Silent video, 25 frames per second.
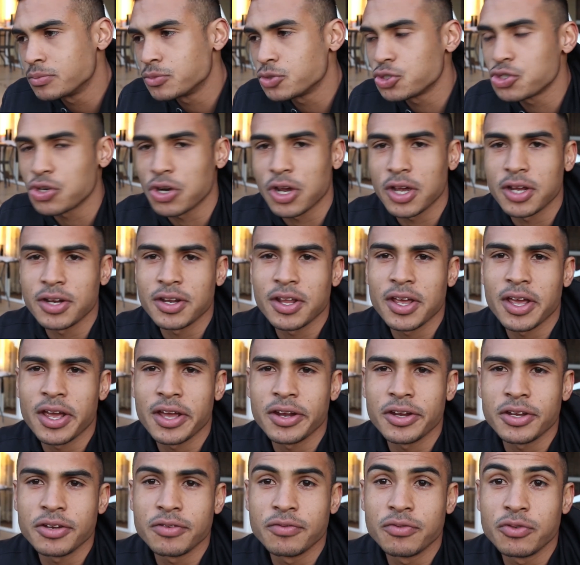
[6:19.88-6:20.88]
try and
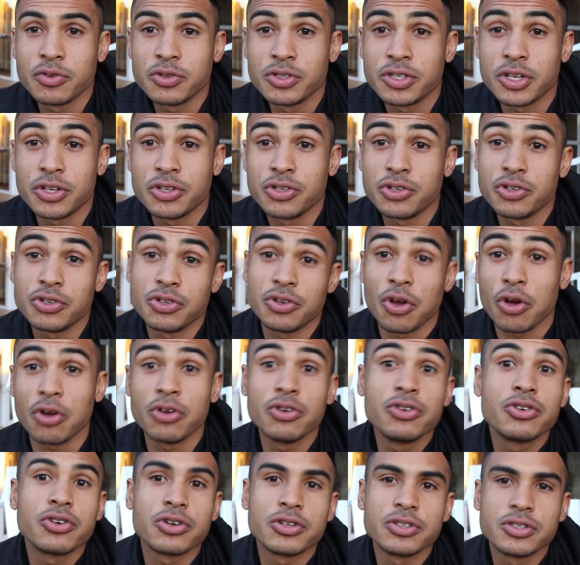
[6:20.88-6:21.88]
add in foods that you
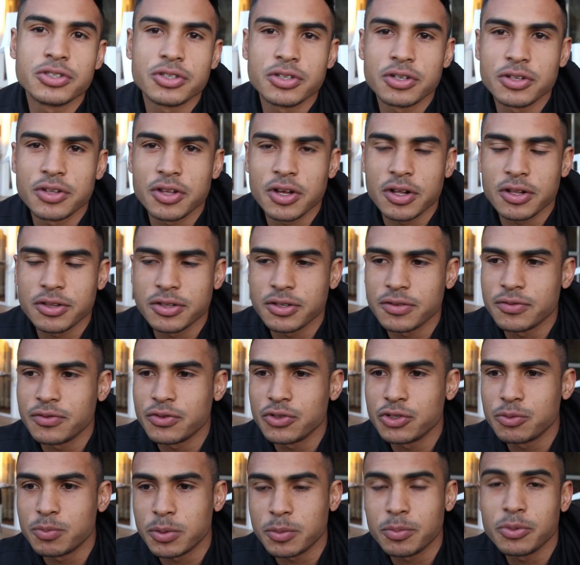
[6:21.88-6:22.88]
don't consider the healthy
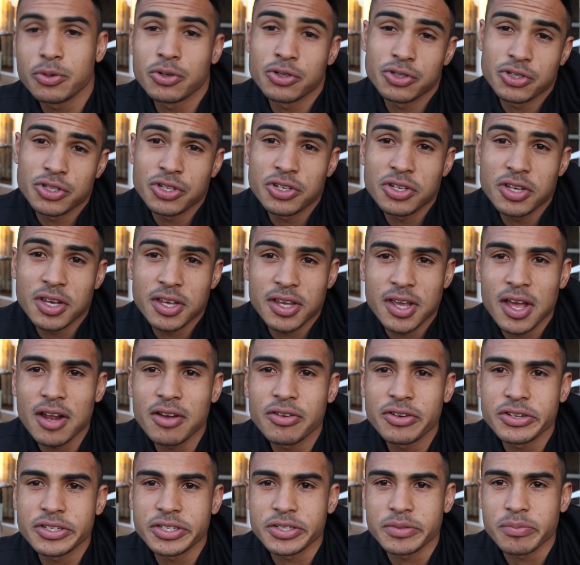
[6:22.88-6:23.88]
foods, but because you need to get
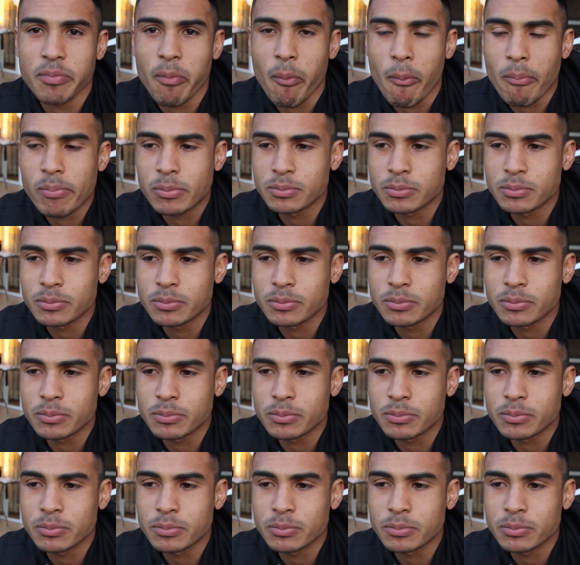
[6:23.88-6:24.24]
calories in.